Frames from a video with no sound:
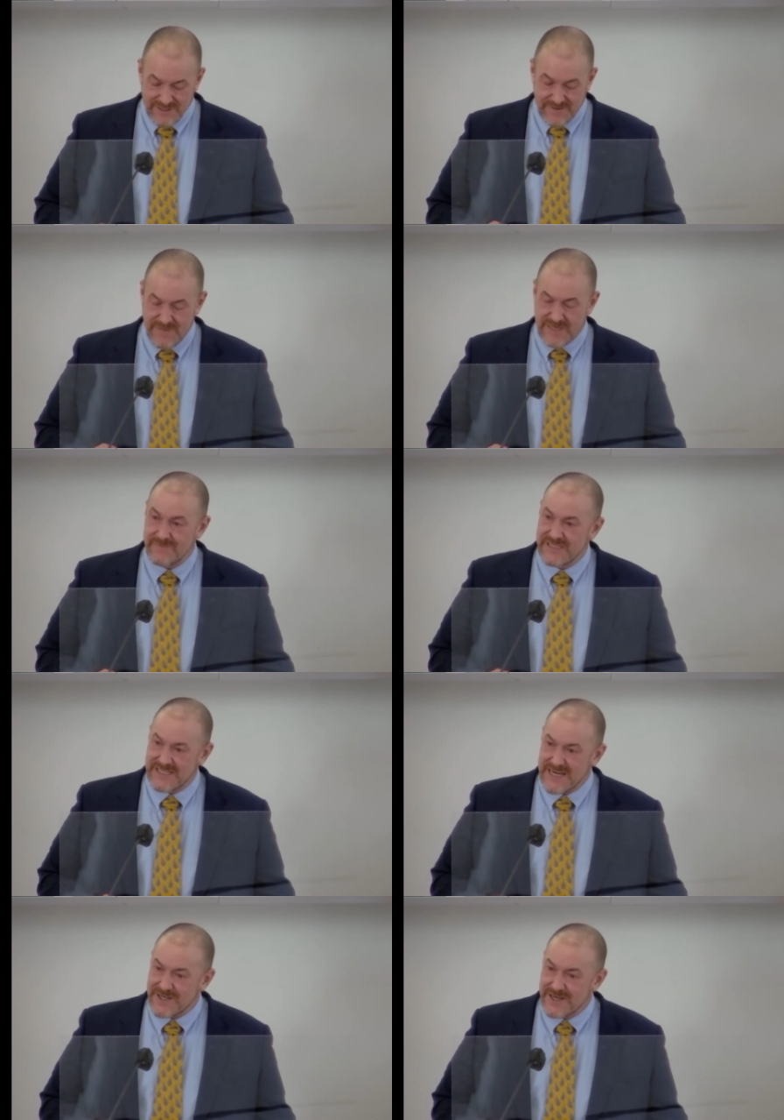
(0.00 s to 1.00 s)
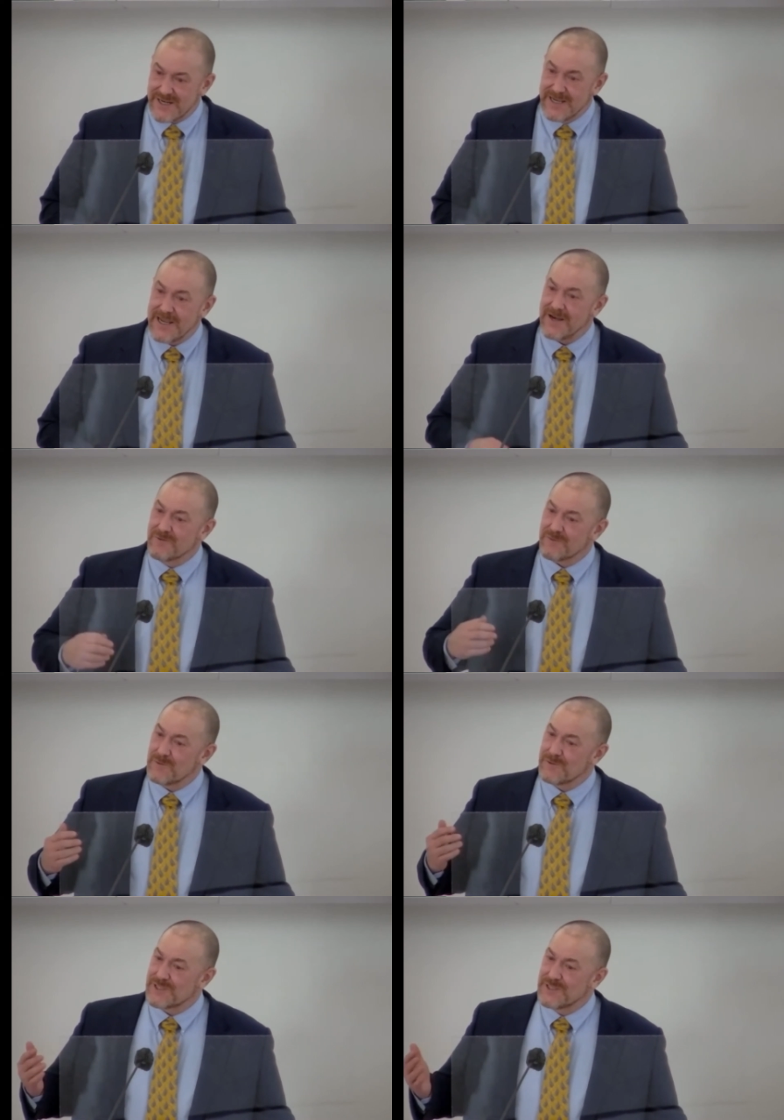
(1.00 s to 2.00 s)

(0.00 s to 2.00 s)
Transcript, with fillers: is at minimization and grows